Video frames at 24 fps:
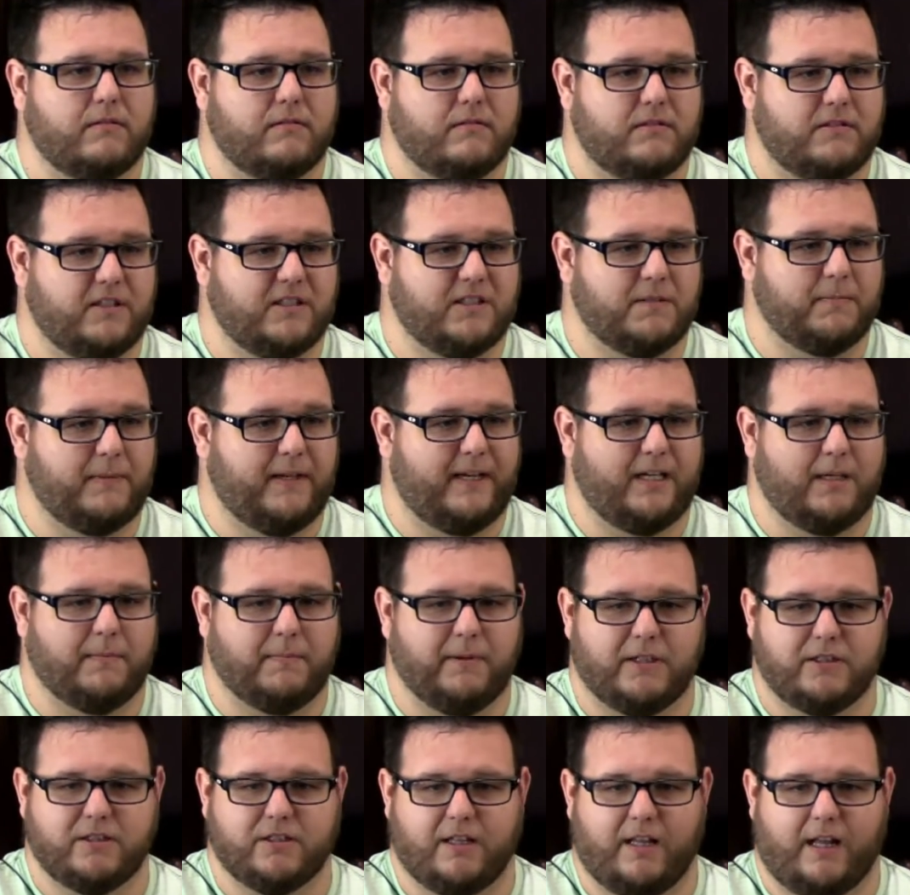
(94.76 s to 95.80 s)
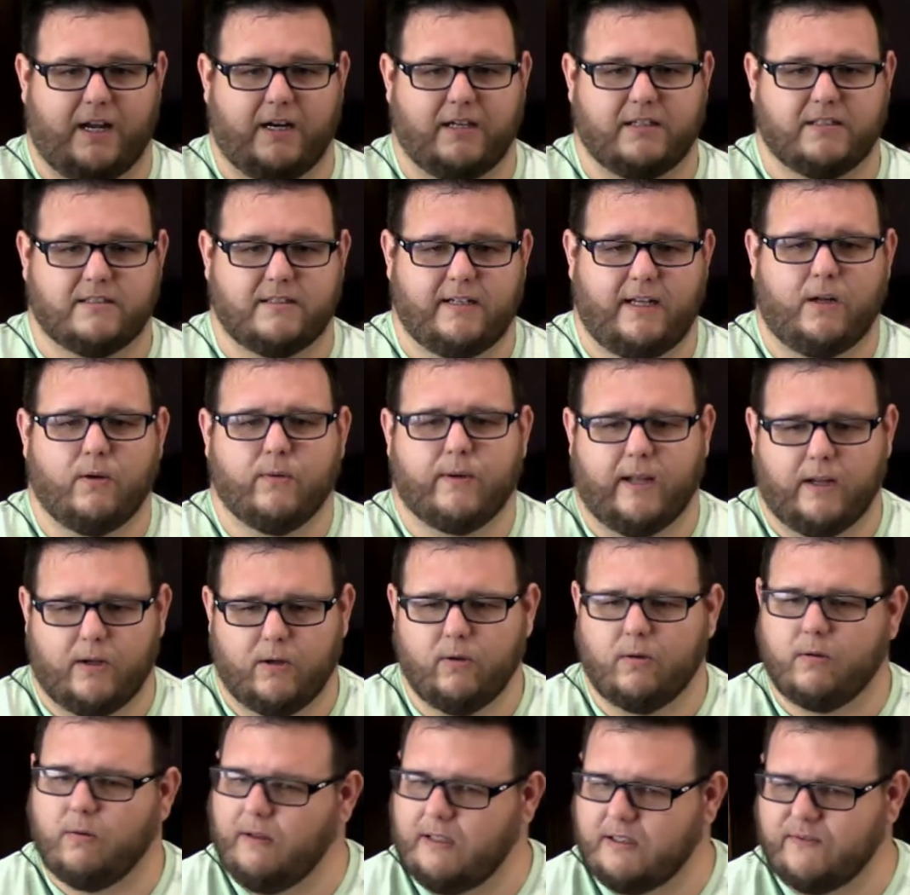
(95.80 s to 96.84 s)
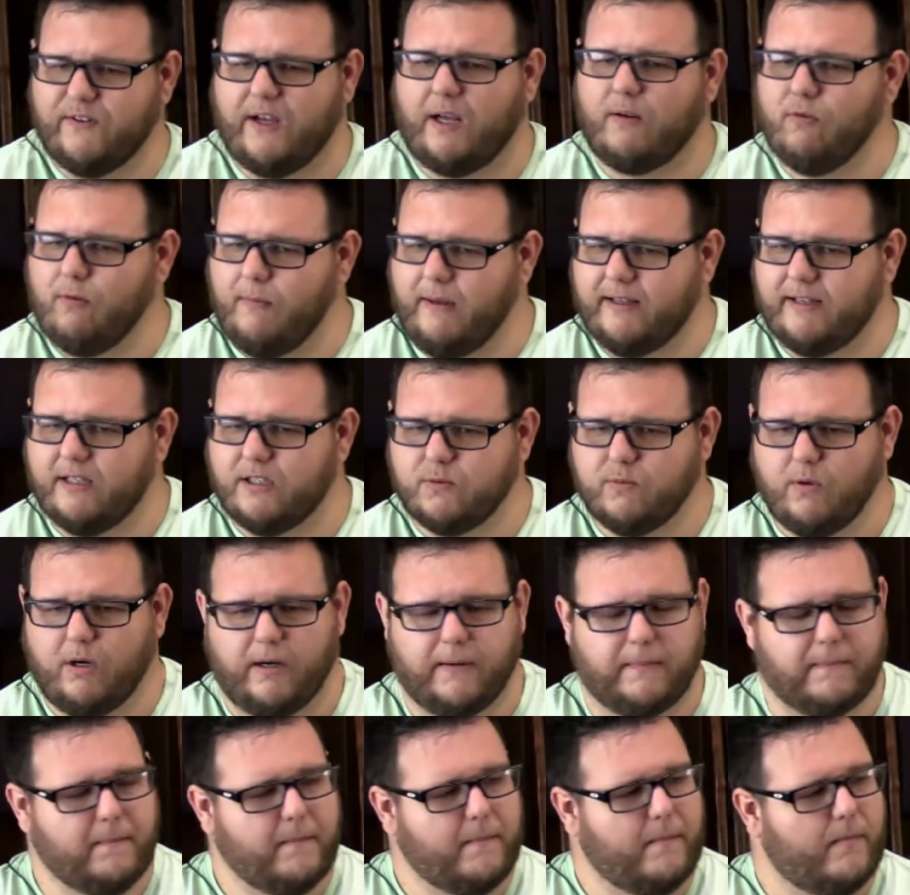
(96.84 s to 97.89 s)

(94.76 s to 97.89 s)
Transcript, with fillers: Just me and a bunch of liars today? Okay, cool. That's fine. We'll make this work.